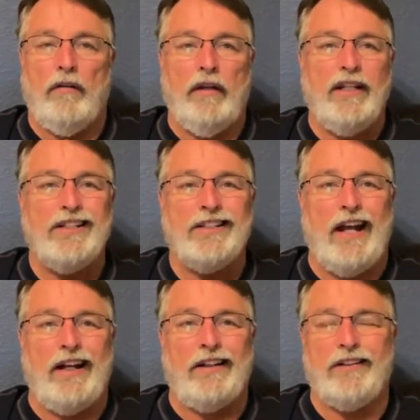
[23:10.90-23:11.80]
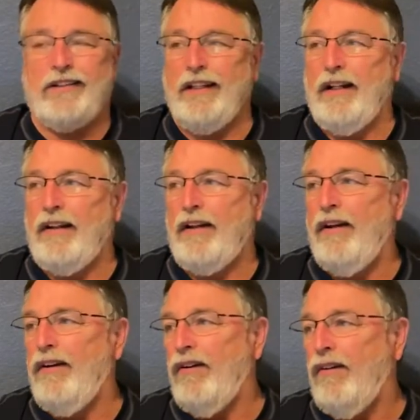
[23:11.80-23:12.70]
insects. It'll
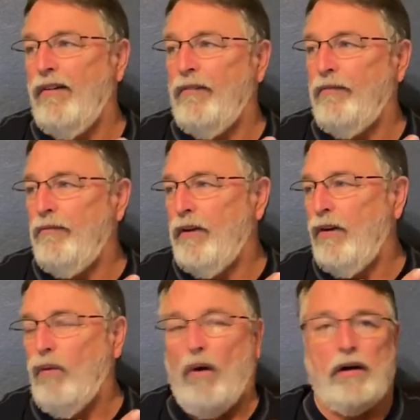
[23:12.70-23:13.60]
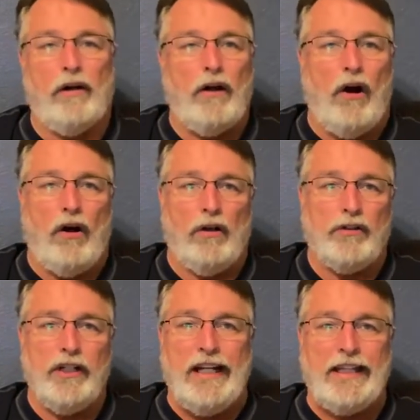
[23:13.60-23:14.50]
kill, water
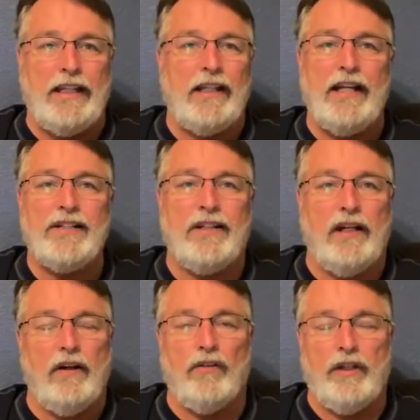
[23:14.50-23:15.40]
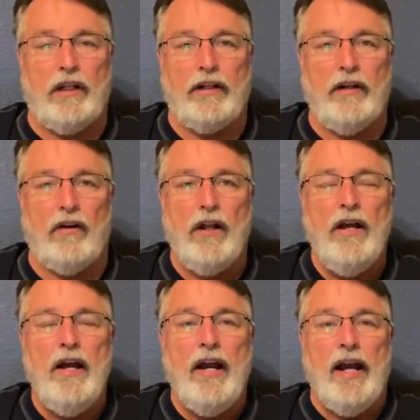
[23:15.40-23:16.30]
dogs. Anything that has gills, it'll kill.
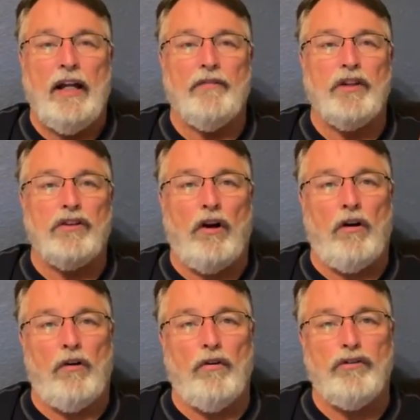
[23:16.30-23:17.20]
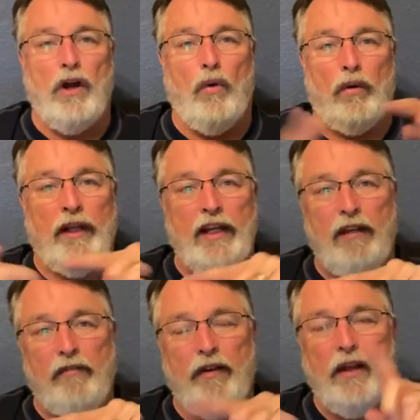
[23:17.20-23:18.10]
And if the turtles don't
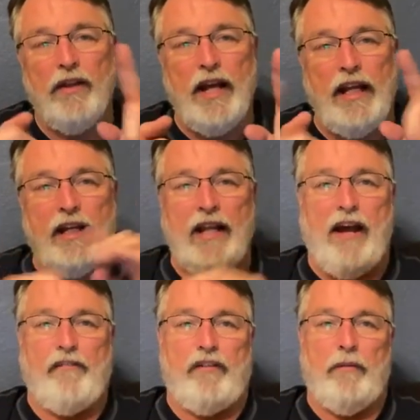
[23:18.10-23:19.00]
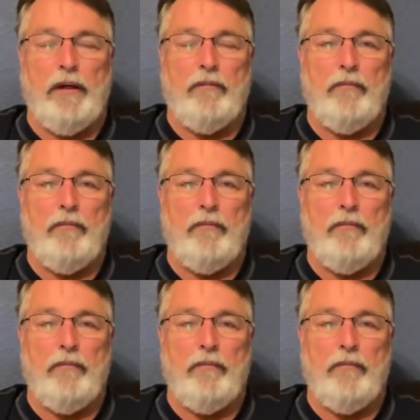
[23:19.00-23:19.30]
leave, they can die from it,